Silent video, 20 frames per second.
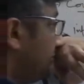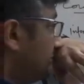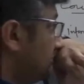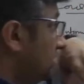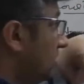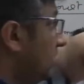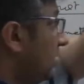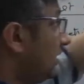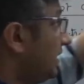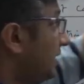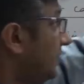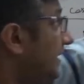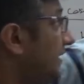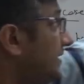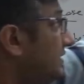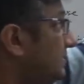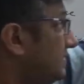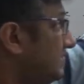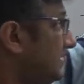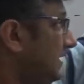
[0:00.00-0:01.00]
not an
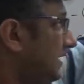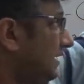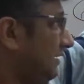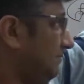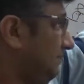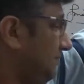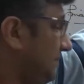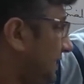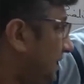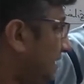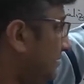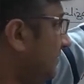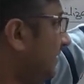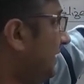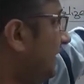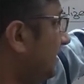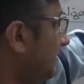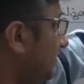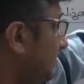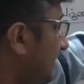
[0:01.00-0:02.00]
adjusting
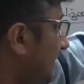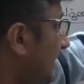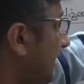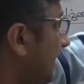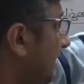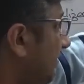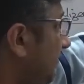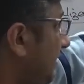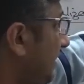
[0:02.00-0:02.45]
event, you're certainly giving